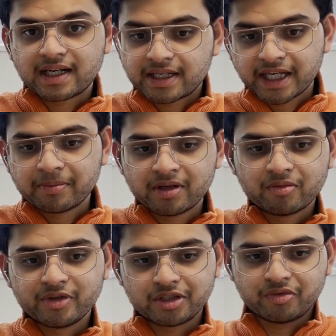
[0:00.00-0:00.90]
table,
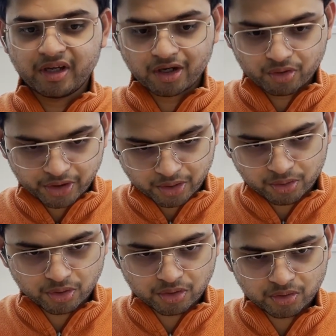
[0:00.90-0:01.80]
which we are going to
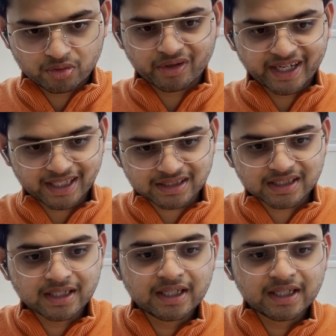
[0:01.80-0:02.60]
go through next.